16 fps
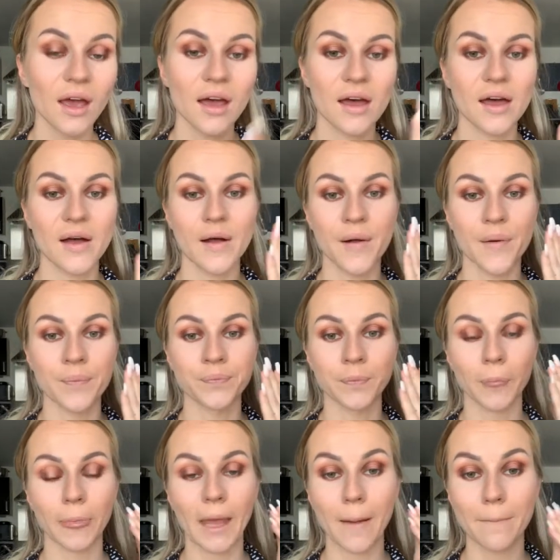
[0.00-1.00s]

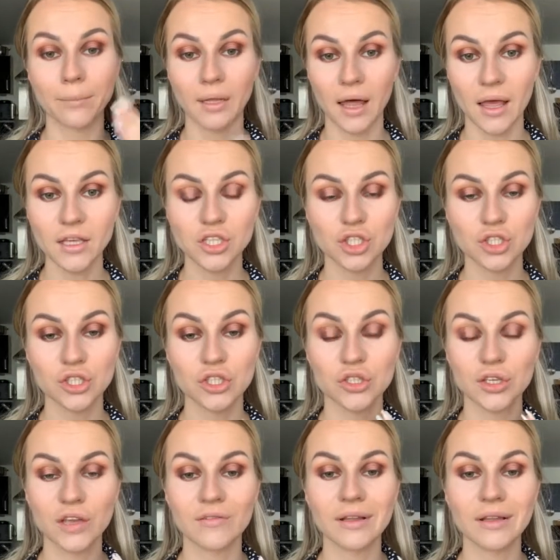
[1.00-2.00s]
a blush just to
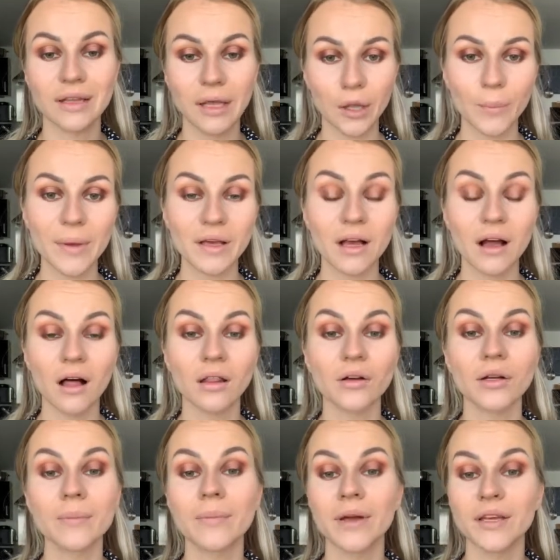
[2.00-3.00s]
give a little bit of color
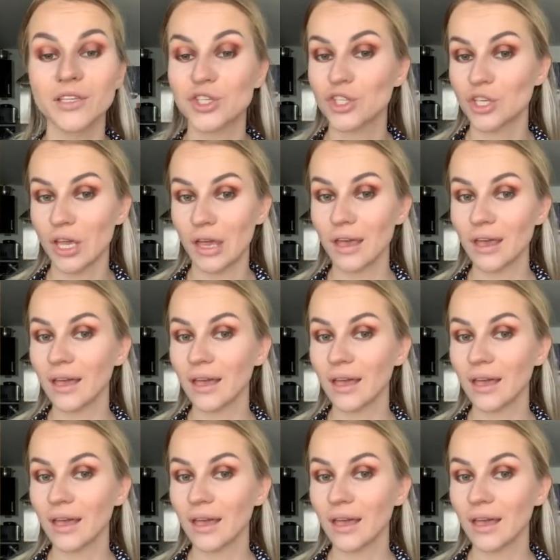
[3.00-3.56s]
in my cheek,